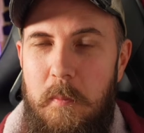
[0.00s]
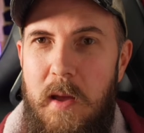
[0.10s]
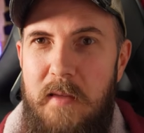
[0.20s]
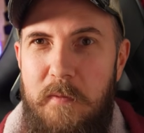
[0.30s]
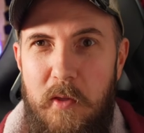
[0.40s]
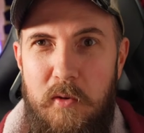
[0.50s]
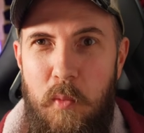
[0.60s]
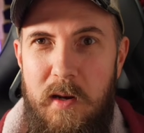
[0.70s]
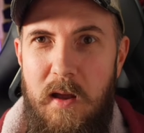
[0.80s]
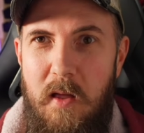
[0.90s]
Pay for the
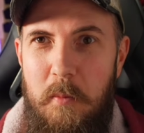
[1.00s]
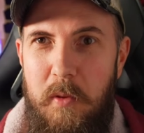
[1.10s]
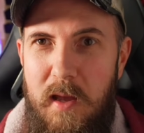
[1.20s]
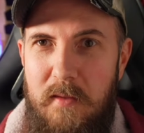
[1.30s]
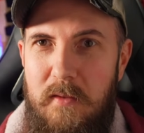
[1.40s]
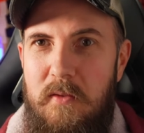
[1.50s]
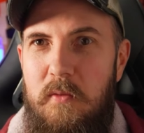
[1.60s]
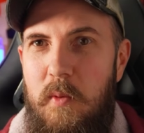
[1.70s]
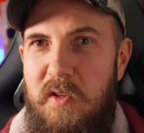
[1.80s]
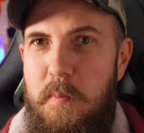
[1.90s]
$20 plans and
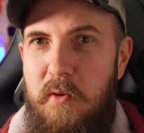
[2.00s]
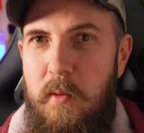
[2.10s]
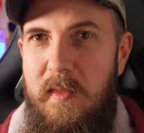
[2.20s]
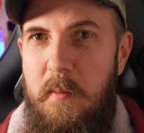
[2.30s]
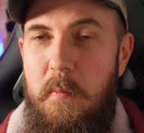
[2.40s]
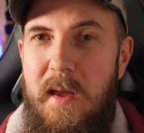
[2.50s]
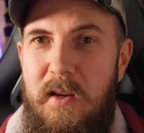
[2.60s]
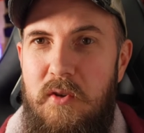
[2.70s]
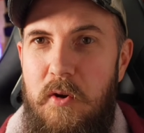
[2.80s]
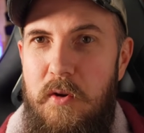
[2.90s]
switch between them, and make
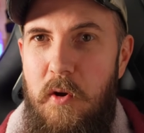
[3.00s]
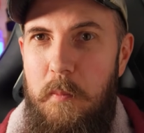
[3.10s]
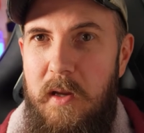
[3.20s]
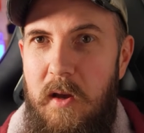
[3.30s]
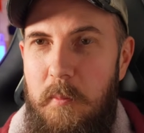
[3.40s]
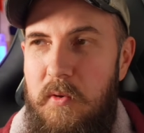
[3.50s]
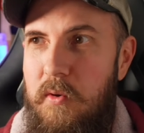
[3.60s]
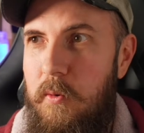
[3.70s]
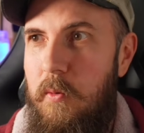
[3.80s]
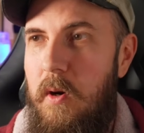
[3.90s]
sure you don't become
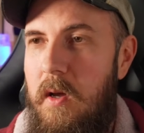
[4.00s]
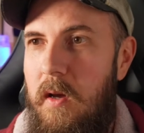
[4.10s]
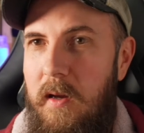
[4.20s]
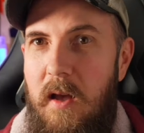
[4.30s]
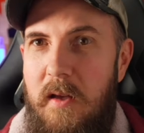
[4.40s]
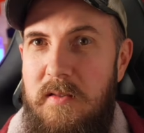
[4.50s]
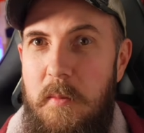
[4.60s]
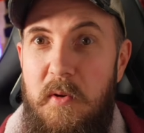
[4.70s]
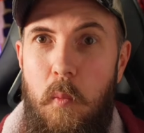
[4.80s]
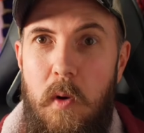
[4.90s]
too accustomed
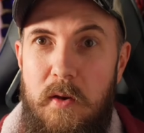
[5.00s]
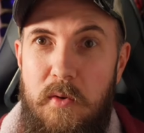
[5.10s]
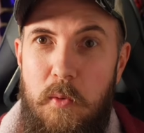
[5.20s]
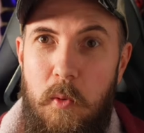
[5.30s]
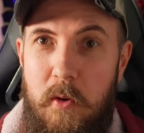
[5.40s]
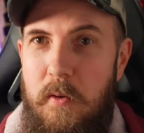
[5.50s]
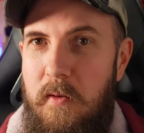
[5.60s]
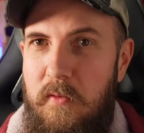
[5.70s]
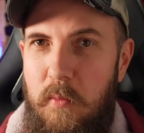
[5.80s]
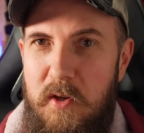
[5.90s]
to one tool and you can
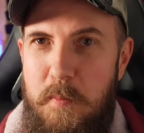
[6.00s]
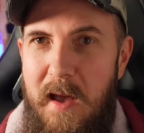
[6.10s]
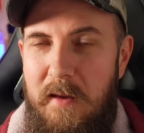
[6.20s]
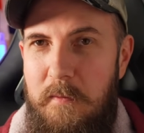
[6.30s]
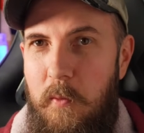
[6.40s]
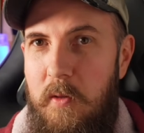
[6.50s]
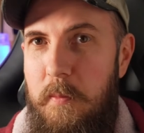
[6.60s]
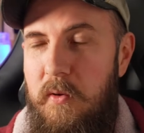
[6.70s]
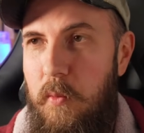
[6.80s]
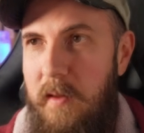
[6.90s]
switch back and forth
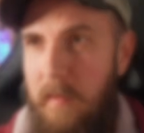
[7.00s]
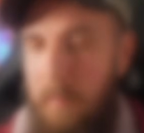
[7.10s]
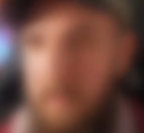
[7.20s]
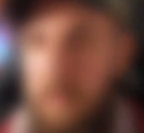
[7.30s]
between them.